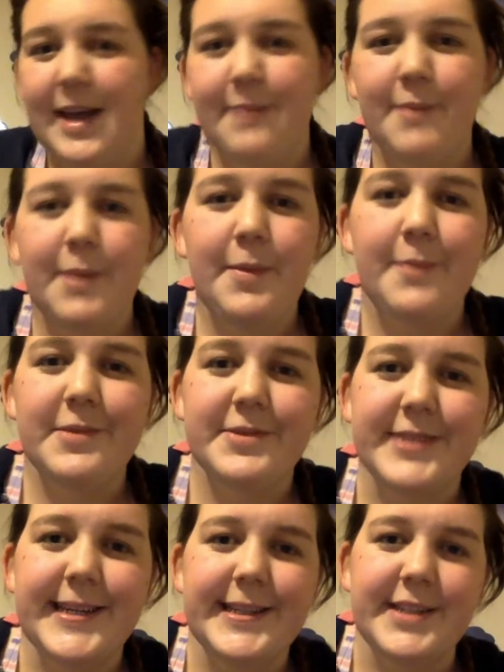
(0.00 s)
And my mum was
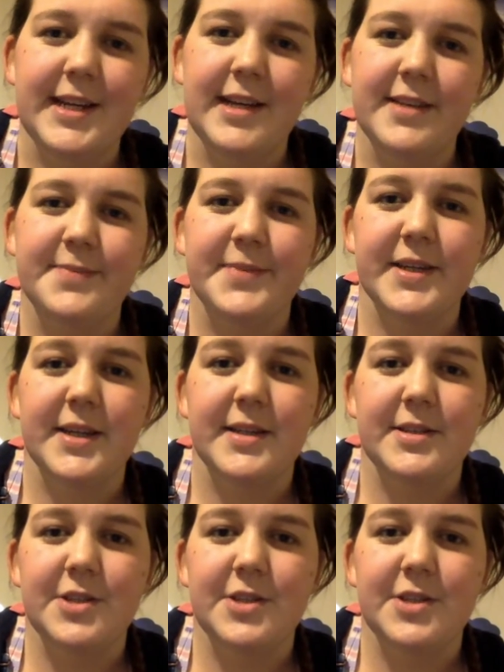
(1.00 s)
really jealous because